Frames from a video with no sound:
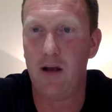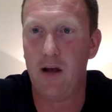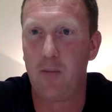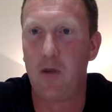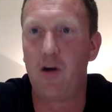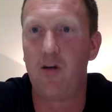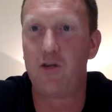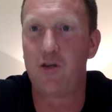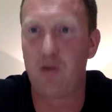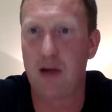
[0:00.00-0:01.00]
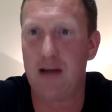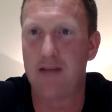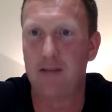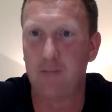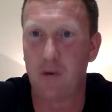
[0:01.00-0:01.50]
A bottle of
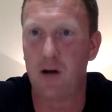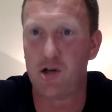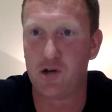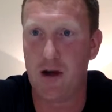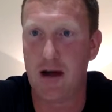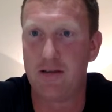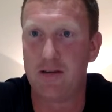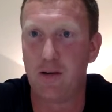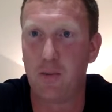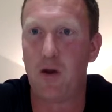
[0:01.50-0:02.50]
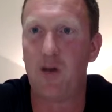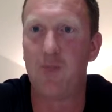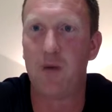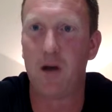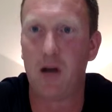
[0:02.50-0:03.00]
Shiraz is a bottle of Shiraz. A bottle of
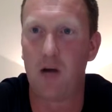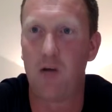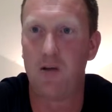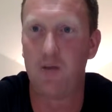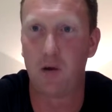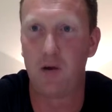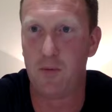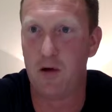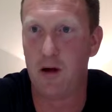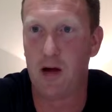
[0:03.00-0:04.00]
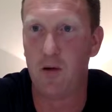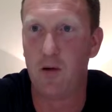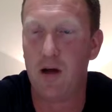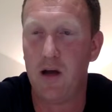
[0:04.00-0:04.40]
Merlot is a bottle of Merlot.